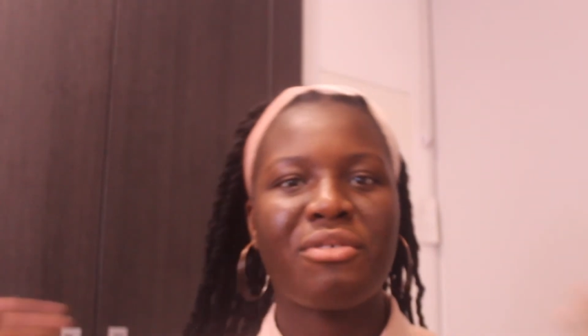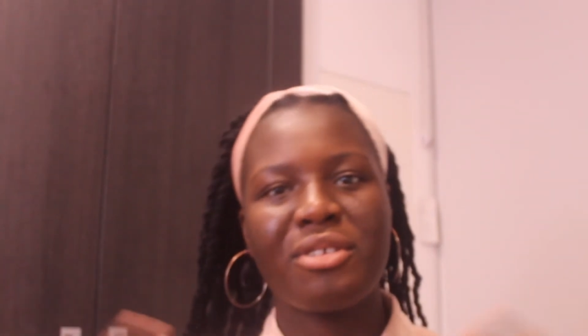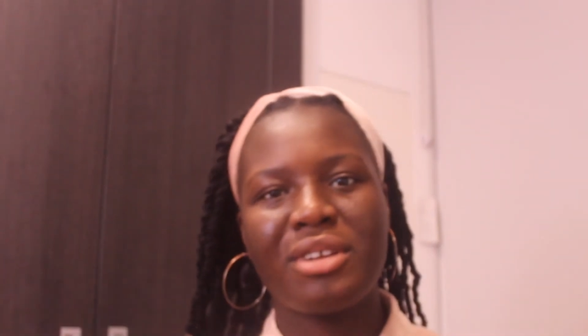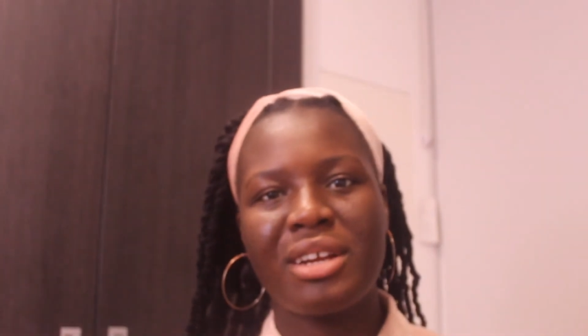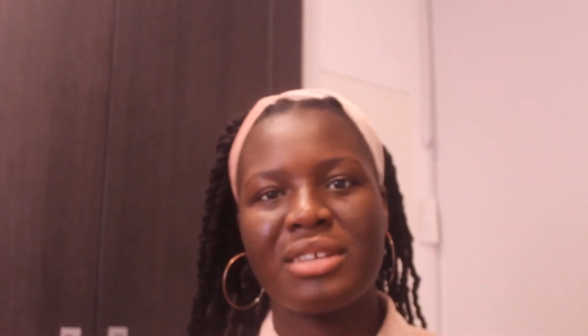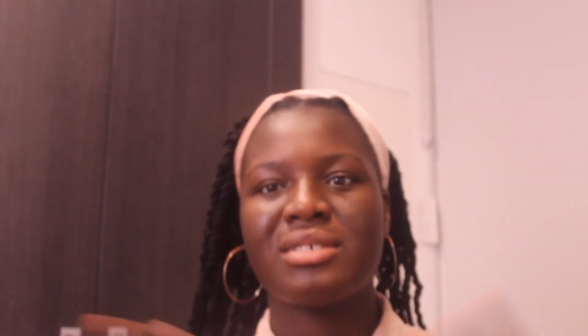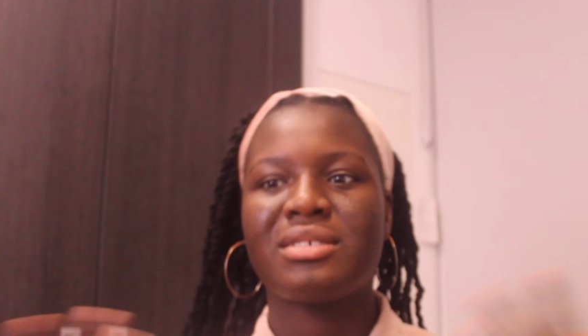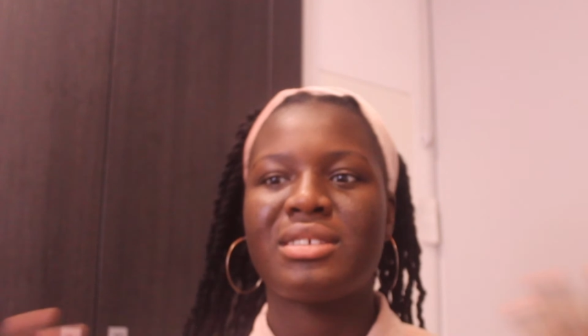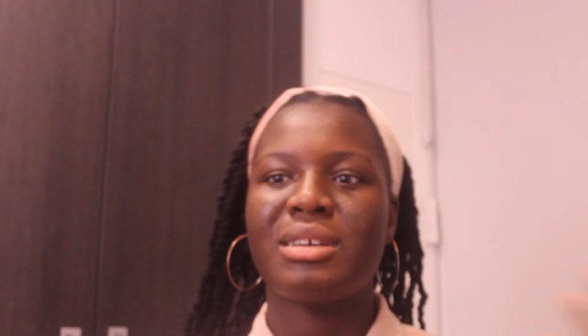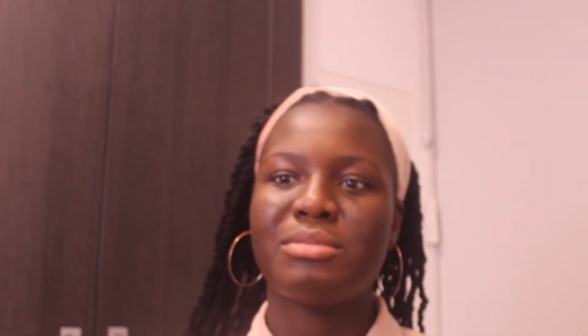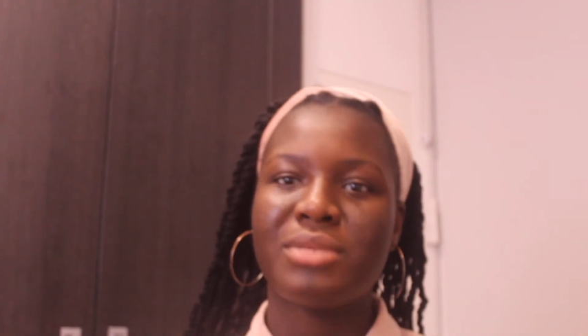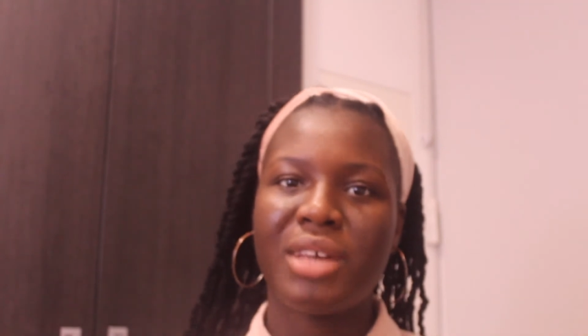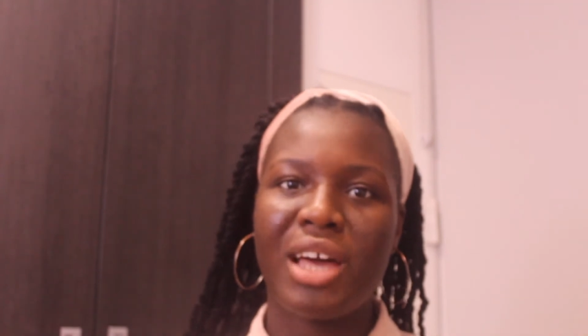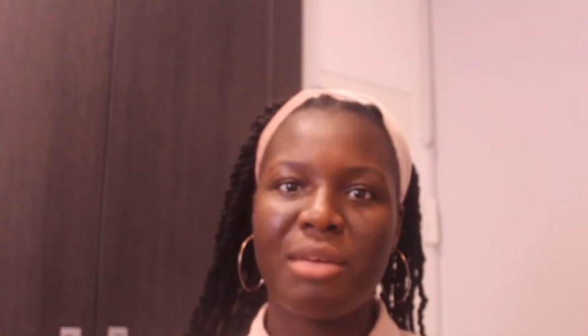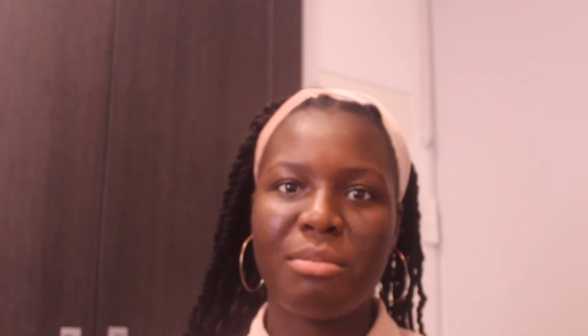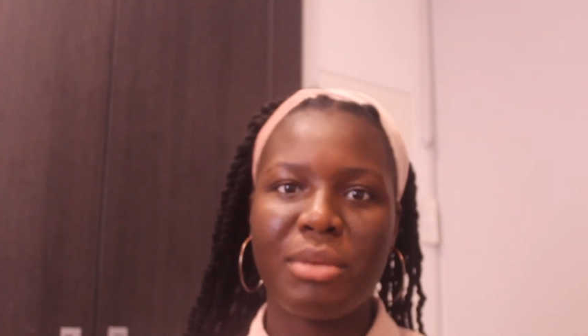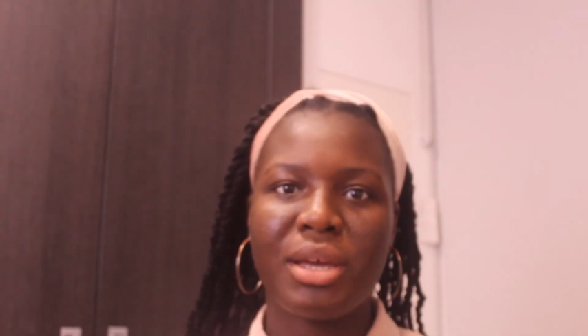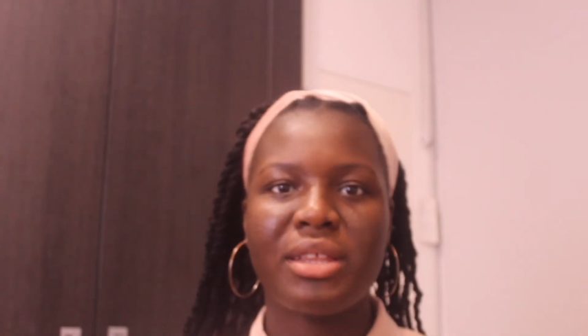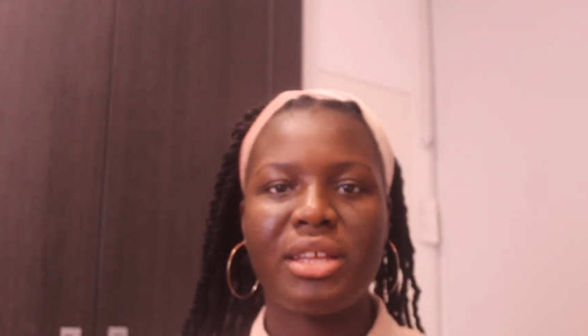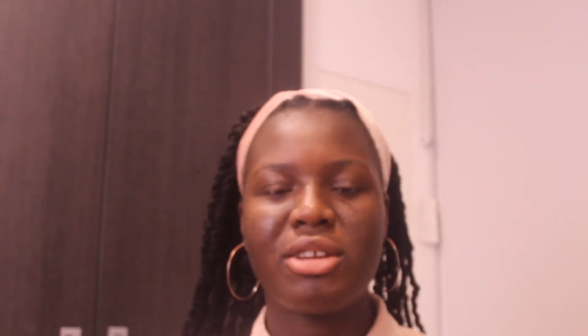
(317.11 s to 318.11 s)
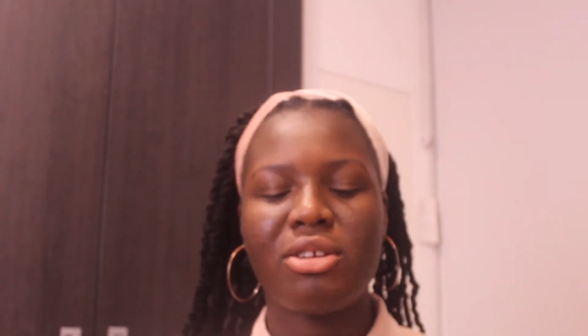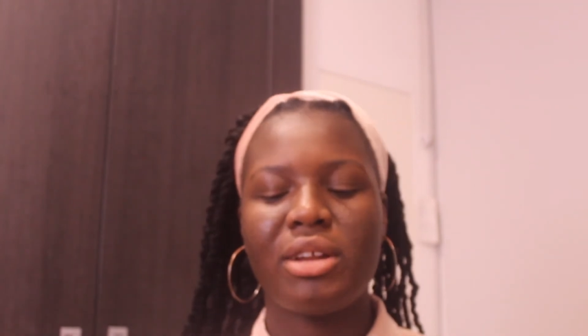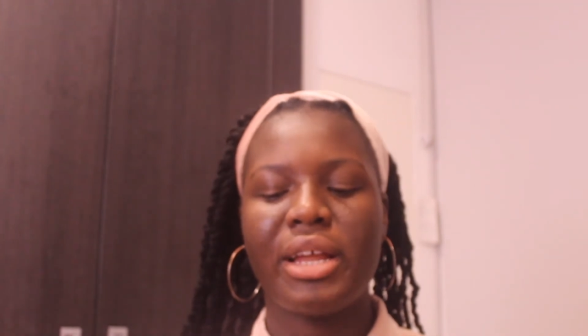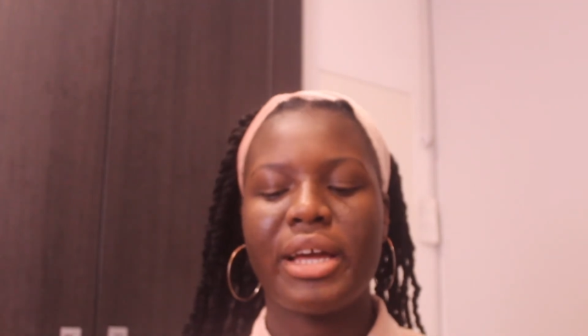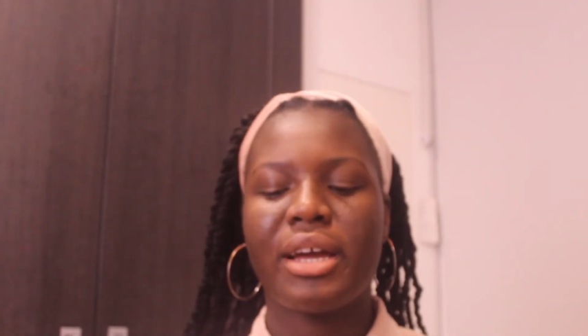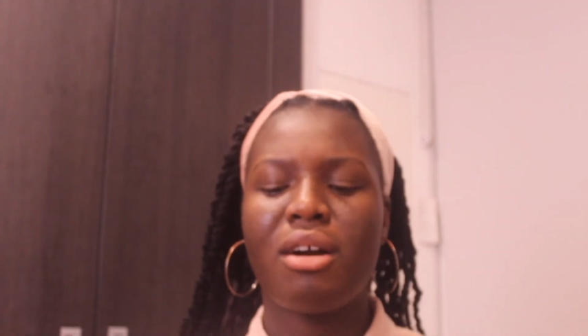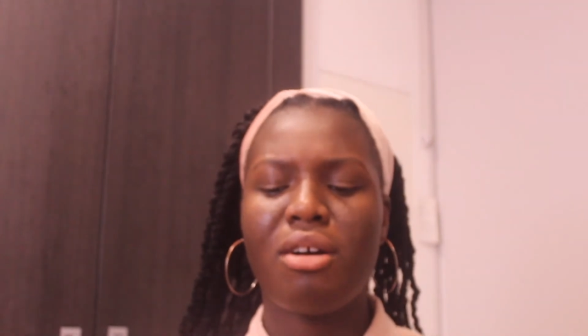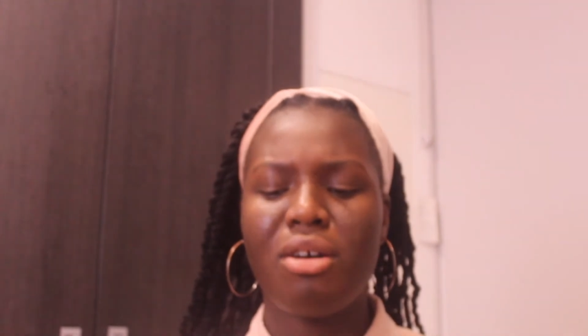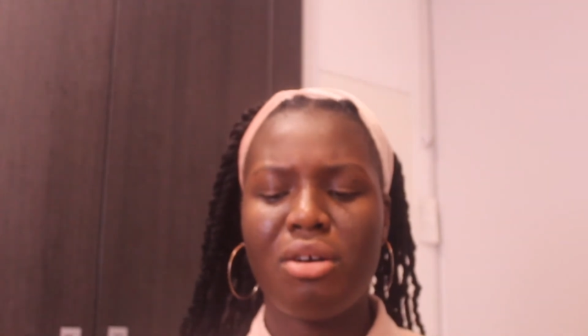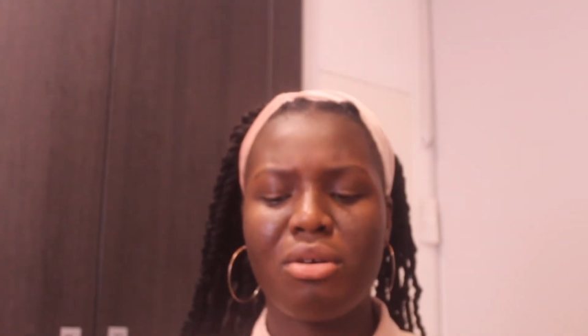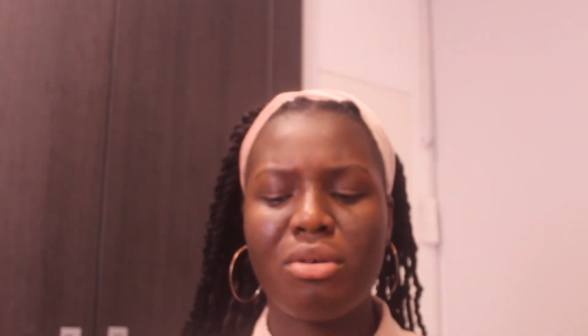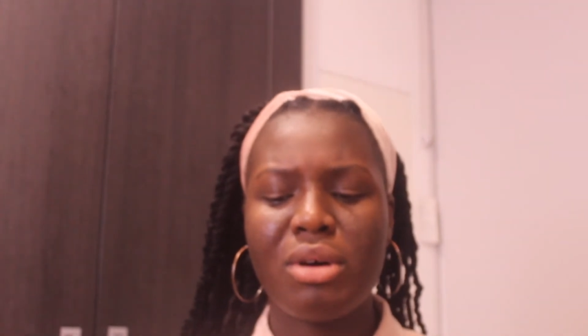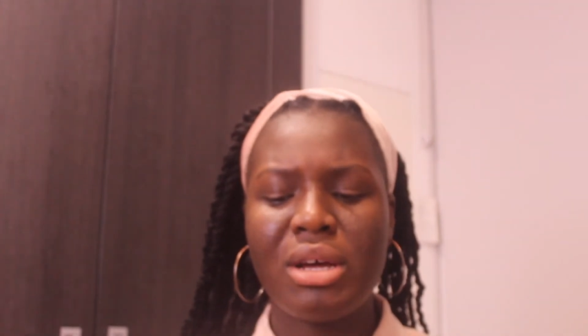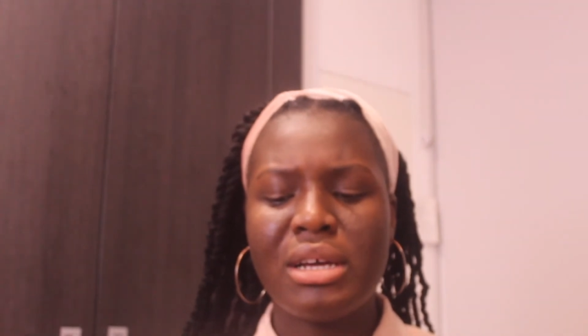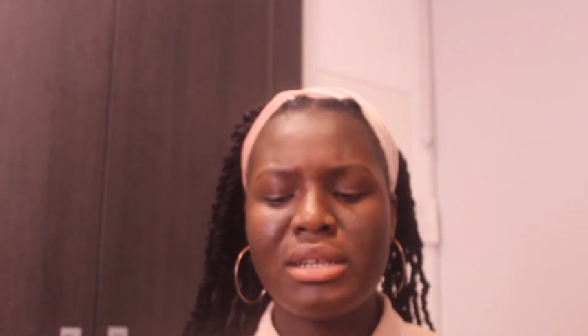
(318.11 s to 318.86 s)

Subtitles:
has the same timing, and then you're like, oh,